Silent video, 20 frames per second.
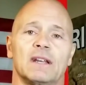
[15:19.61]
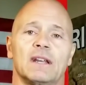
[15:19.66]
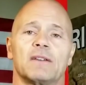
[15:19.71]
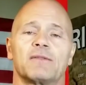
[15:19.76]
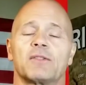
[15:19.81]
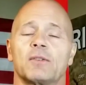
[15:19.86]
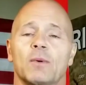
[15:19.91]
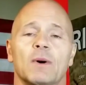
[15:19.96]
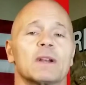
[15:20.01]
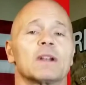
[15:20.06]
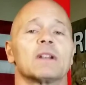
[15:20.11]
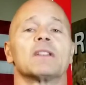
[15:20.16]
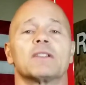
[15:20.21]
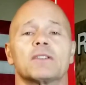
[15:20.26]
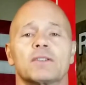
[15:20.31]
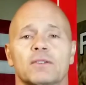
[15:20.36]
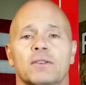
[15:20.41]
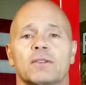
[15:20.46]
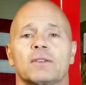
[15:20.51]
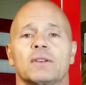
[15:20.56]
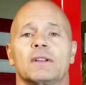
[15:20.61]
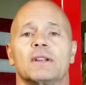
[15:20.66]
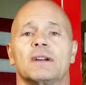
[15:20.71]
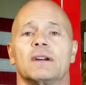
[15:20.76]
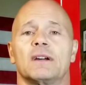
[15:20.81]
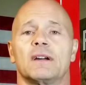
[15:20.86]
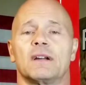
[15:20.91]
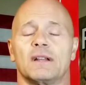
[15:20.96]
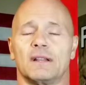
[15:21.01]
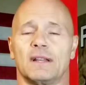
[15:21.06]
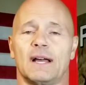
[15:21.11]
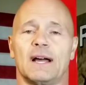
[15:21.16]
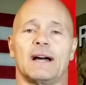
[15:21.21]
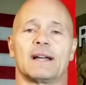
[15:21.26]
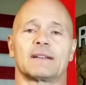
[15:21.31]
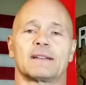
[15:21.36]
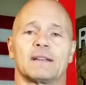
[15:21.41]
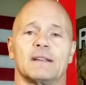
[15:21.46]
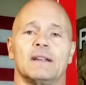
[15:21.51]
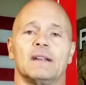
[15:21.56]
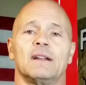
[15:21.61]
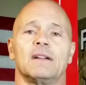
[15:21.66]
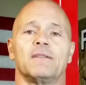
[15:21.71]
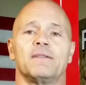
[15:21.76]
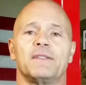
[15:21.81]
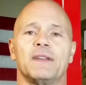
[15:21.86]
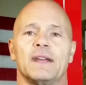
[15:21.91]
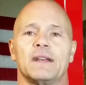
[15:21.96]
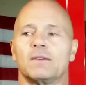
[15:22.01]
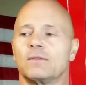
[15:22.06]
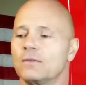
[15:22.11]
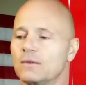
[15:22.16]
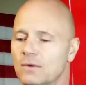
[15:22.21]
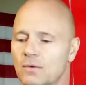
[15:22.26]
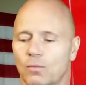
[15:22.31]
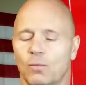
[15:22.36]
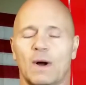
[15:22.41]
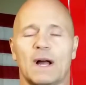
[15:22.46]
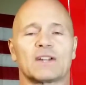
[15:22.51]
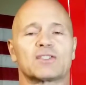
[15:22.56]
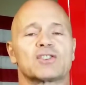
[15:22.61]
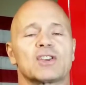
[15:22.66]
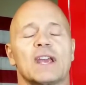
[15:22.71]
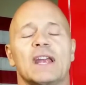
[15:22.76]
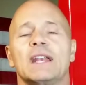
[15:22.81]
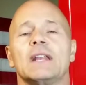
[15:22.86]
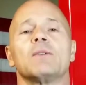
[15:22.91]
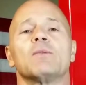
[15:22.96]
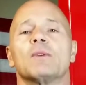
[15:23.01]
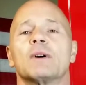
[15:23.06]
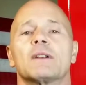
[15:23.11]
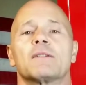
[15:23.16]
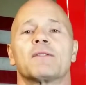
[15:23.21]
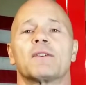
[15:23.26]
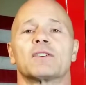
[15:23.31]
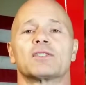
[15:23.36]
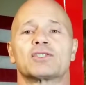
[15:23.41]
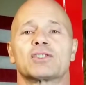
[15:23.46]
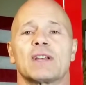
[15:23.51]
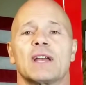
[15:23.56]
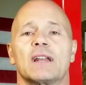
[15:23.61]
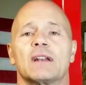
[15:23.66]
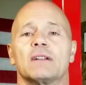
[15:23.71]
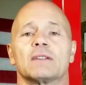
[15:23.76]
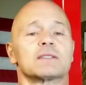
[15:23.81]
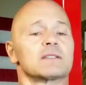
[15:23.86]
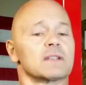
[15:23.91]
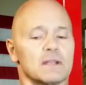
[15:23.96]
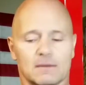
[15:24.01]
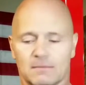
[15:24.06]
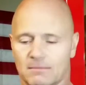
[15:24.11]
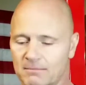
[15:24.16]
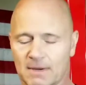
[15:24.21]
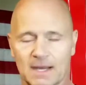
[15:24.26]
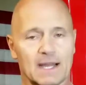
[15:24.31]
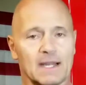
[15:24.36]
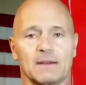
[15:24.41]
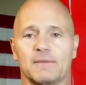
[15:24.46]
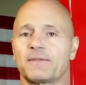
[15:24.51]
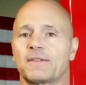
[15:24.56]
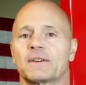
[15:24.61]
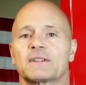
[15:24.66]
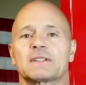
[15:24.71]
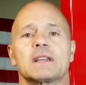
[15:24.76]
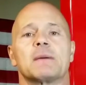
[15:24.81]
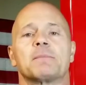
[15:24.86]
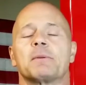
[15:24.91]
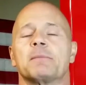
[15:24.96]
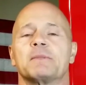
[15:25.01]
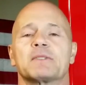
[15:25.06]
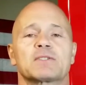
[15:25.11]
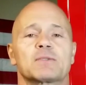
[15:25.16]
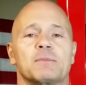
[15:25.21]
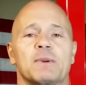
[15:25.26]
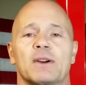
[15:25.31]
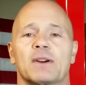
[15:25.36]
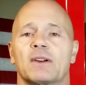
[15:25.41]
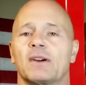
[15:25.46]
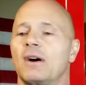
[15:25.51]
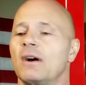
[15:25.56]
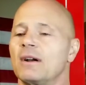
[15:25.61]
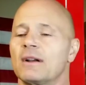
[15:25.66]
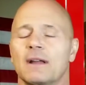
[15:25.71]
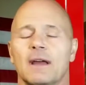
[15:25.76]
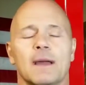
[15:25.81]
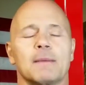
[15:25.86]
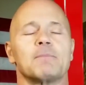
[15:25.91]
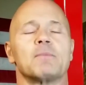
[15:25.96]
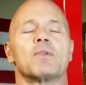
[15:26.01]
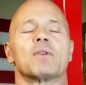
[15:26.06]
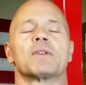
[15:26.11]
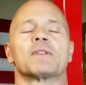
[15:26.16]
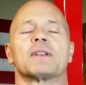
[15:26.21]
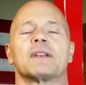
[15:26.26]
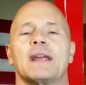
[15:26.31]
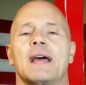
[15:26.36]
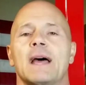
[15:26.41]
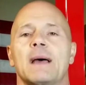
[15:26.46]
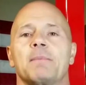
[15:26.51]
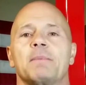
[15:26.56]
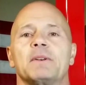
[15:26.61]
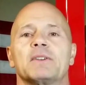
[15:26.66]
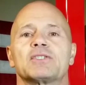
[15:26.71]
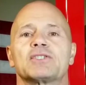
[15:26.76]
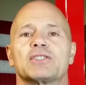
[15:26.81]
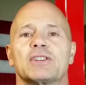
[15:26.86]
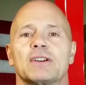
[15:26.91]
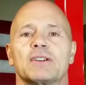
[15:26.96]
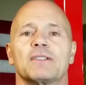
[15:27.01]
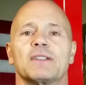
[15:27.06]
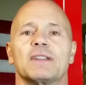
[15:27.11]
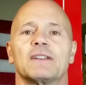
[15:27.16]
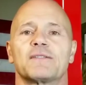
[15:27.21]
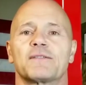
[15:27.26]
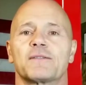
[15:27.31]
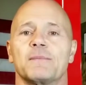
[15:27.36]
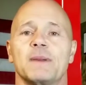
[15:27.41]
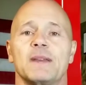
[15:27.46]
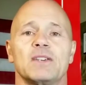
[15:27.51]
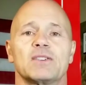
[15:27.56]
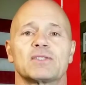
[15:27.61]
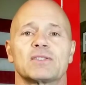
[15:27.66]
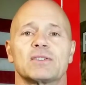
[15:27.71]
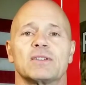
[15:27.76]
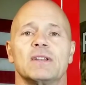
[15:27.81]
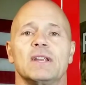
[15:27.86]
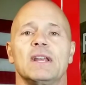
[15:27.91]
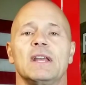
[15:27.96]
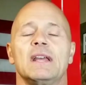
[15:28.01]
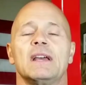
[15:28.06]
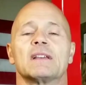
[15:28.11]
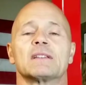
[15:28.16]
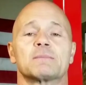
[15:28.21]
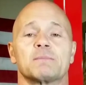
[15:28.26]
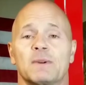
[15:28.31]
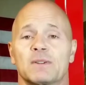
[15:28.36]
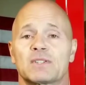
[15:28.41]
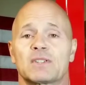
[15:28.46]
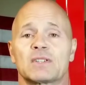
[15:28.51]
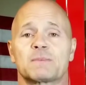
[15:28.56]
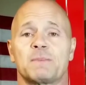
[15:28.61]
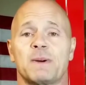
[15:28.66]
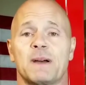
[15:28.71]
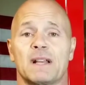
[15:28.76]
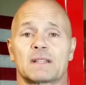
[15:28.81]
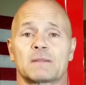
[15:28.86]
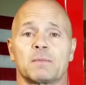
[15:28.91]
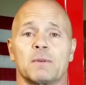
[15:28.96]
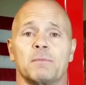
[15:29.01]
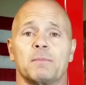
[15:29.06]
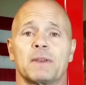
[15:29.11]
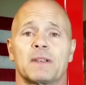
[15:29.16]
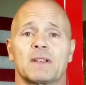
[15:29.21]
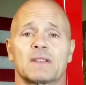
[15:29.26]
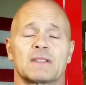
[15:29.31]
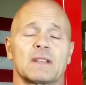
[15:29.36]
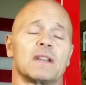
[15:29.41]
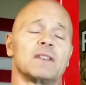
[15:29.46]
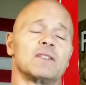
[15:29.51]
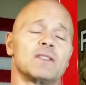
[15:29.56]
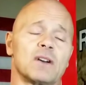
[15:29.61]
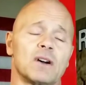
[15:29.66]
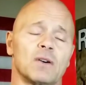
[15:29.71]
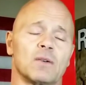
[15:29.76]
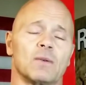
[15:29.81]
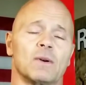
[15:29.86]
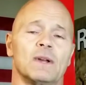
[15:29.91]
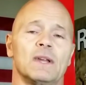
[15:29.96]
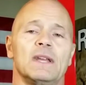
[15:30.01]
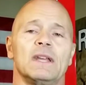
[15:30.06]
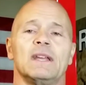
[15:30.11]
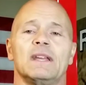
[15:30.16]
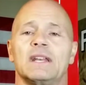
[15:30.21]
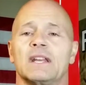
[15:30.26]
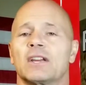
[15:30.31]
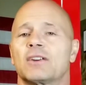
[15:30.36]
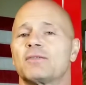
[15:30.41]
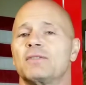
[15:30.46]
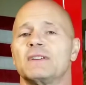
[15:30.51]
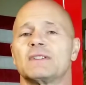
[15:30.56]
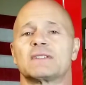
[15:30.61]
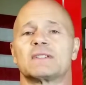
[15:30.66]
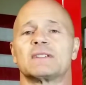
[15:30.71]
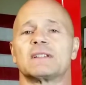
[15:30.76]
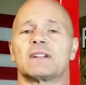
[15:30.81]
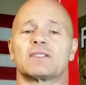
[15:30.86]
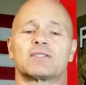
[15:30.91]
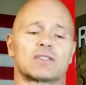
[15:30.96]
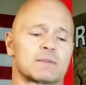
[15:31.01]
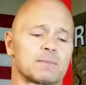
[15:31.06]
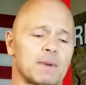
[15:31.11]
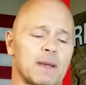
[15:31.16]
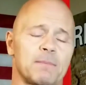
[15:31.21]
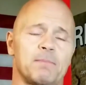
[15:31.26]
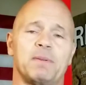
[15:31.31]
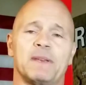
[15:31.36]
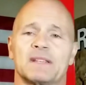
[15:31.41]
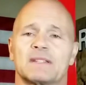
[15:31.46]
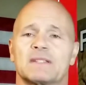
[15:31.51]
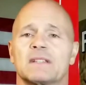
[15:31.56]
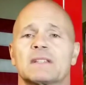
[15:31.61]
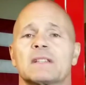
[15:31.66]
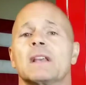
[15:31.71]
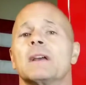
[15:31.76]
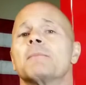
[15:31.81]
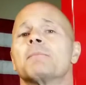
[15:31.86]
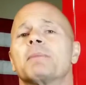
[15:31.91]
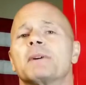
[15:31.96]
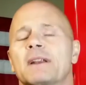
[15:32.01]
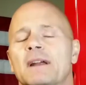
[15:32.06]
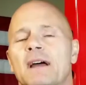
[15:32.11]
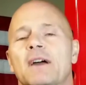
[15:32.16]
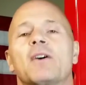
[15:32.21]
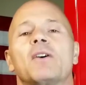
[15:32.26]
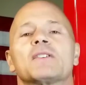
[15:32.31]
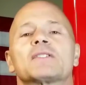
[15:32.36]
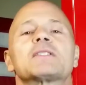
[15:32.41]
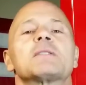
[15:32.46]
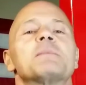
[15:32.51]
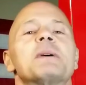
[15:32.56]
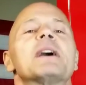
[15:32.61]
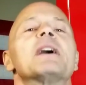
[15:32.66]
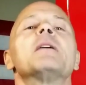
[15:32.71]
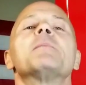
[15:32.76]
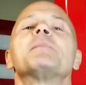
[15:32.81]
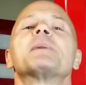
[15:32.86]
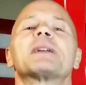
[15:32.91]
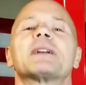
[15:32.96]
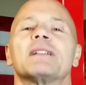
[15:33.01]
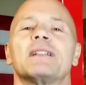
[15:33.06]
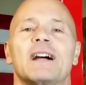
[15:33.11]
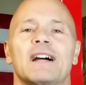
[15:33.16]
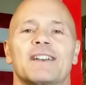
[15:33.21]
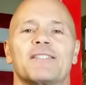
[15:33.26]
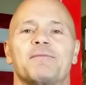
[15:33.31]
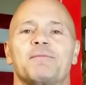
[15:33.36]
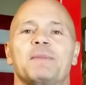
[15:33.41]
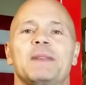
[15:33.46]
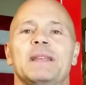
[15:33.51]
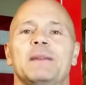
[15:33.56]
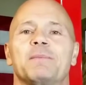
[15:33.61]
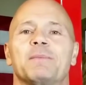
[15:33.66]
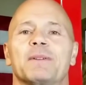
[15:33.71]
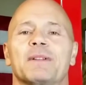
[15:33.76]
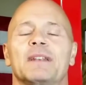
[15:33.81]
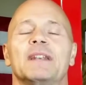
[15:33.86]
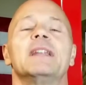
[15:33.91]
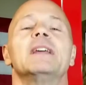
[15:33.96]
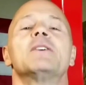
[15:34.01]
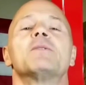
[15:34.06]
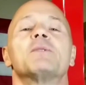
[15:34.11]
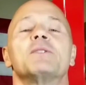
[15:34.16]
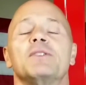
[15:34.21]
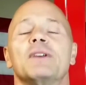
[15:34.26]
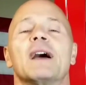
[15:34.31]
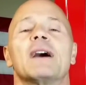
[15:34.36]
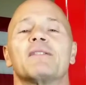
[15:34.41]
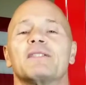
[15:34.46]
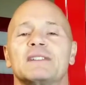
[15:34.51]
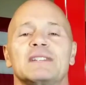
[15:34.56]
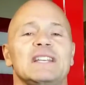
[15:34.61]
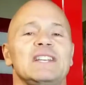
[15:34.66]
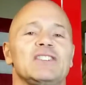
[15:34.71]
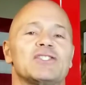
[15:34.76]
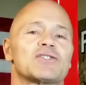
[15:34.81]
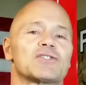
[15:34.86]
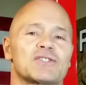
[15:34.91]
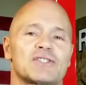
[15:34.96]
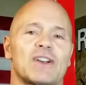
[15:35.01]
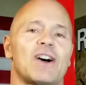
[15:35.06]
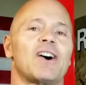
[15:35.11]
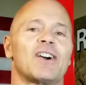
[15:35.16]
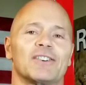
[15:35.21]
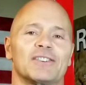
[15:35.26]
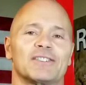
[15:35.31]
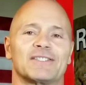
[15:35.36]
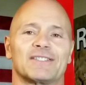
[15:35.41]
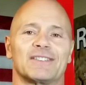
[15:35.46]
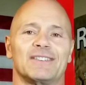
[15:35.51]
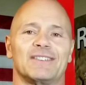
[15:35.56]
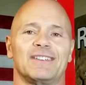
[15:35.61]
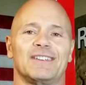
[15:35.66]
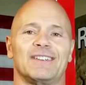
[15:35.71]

If you want to learn a lot, then watch any one of our channels. Mine, for example, Mr. America Heart, I'm more than happy to share the information as much as possible because I know it increases not just my business, but I also am helping a lot of people. And when you have a teacher's heart,